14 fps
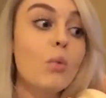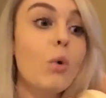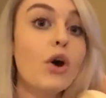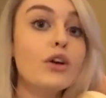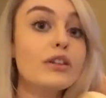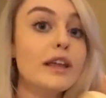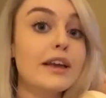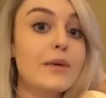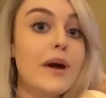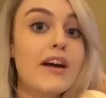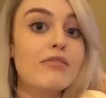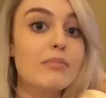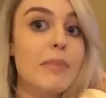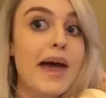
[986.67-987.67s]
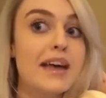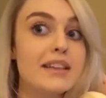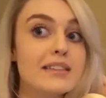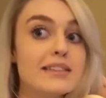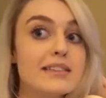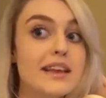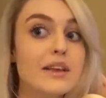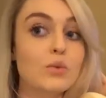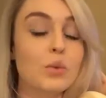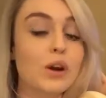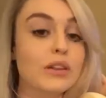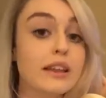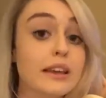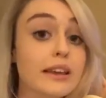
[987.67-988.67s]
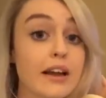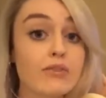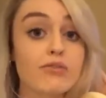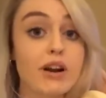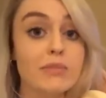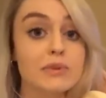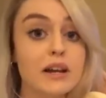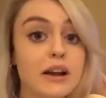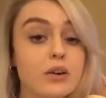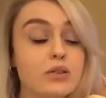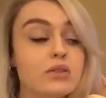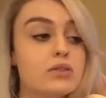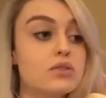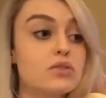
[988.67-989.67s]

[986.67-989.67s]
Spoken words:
won't let you have pets and won't let you have reptiles.